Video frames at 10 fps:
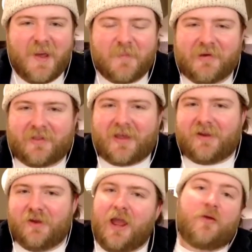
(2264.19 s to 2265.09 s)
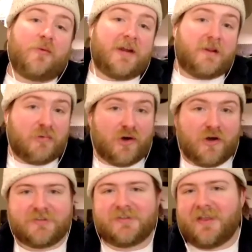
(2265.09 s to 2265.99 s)
but like and reading
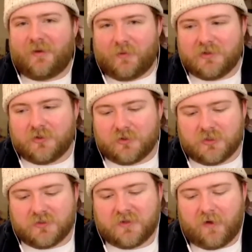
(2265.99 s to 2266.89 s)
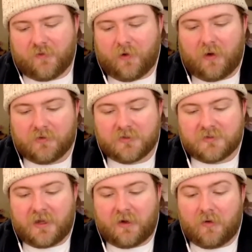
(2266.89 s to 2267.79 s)
books and like researching stuff where I was just like,